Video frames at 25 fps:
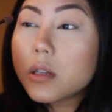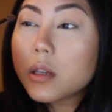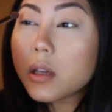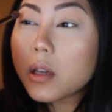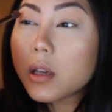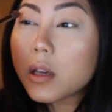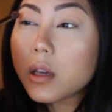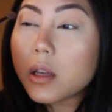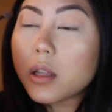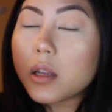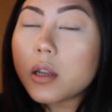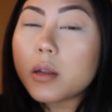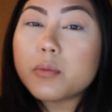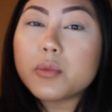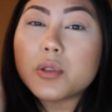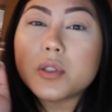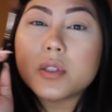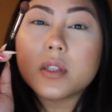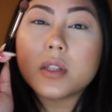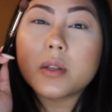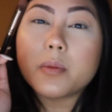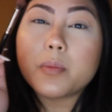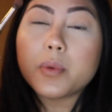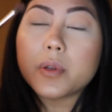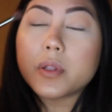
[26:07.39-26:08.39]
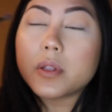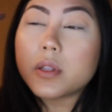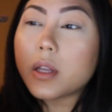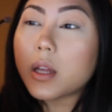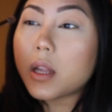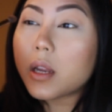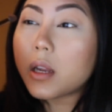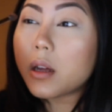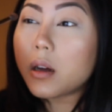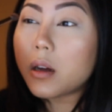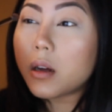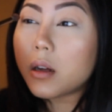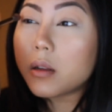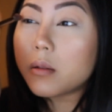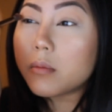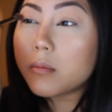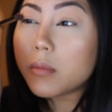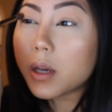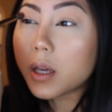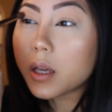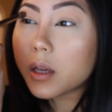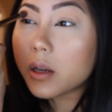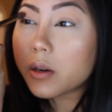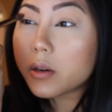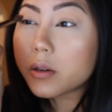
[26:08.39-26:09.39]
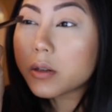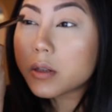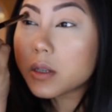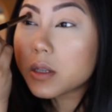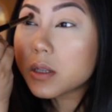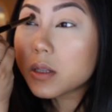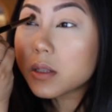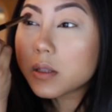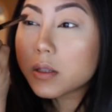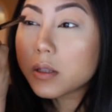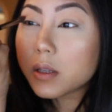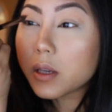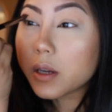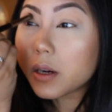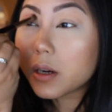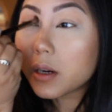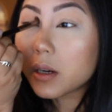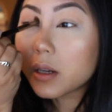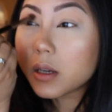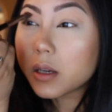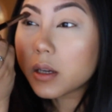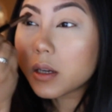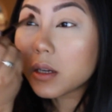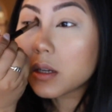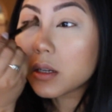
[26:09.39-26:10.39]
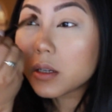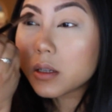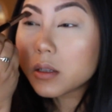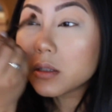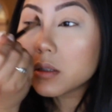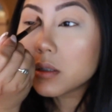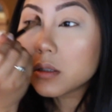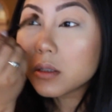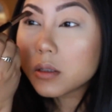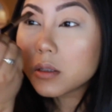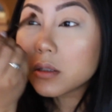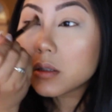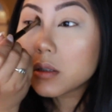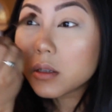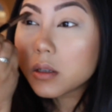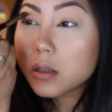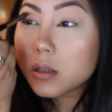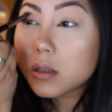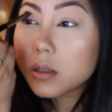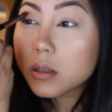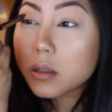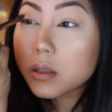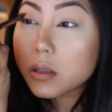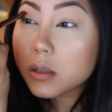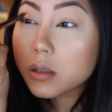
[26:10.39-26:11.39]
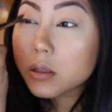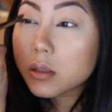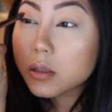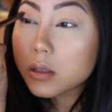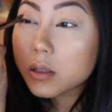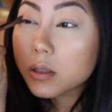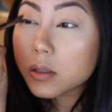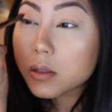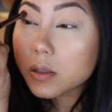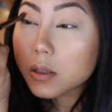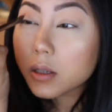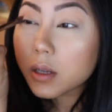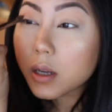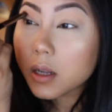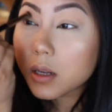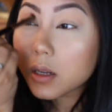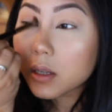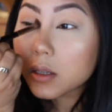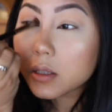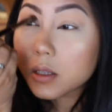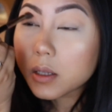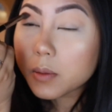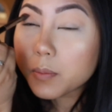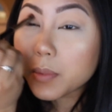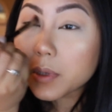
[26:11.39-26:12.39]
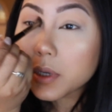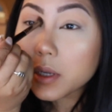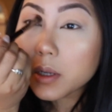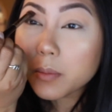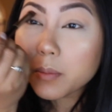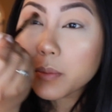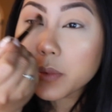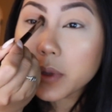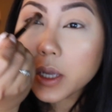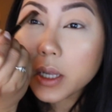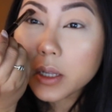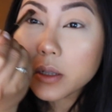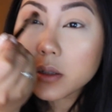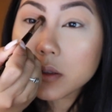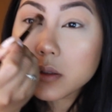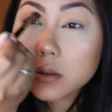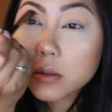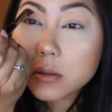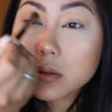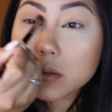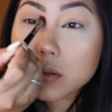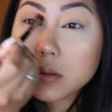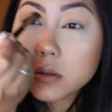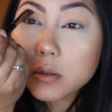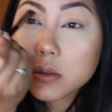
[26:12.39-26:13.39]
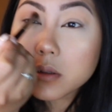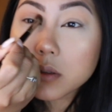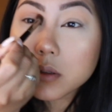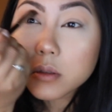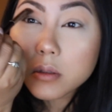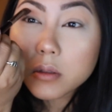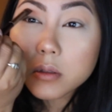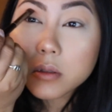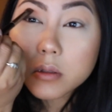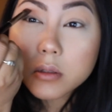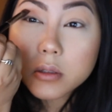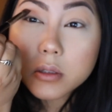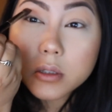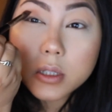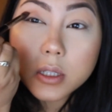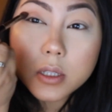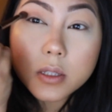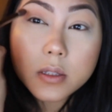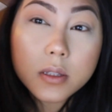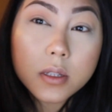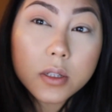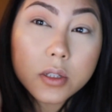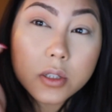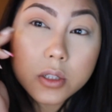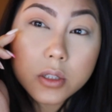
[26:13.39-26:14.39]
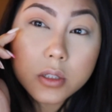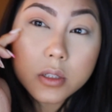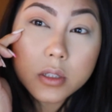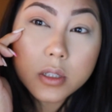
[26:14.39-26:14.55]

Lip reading: And I'm just going to put that on my crease area just to kind of deepen up that transition